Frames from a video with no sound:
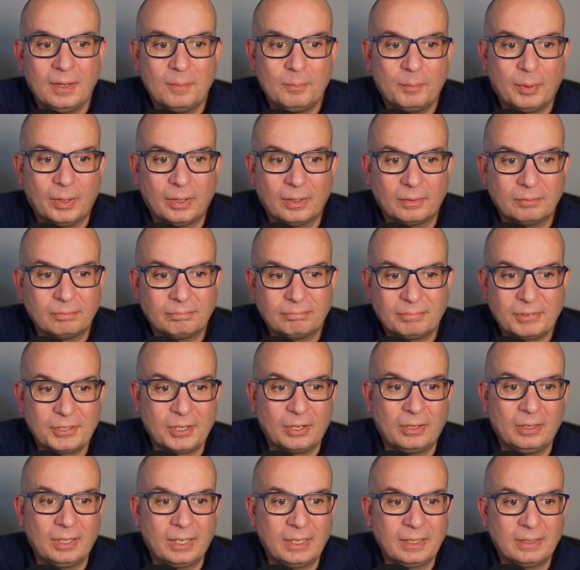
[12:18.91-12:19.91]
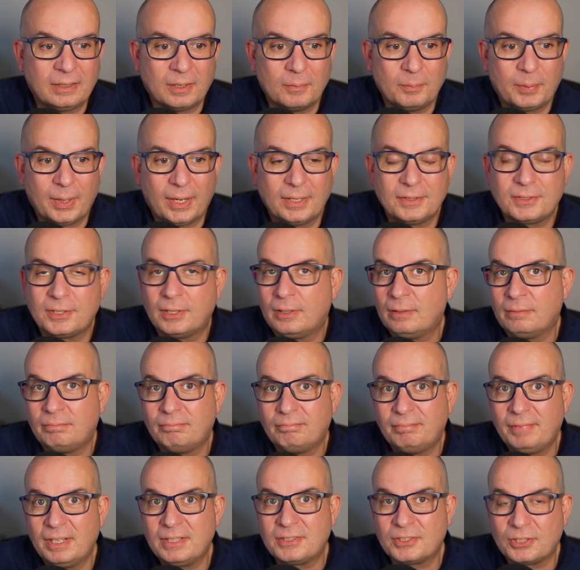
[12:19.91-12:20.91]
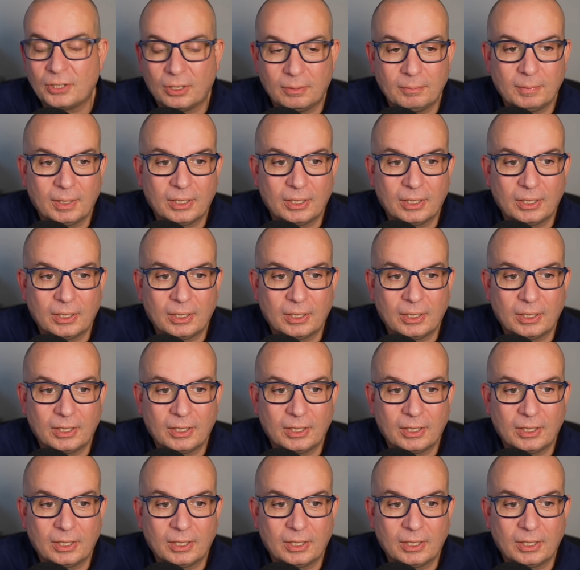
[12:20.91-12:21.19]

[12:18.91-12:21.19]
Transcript: but certainly compared to this time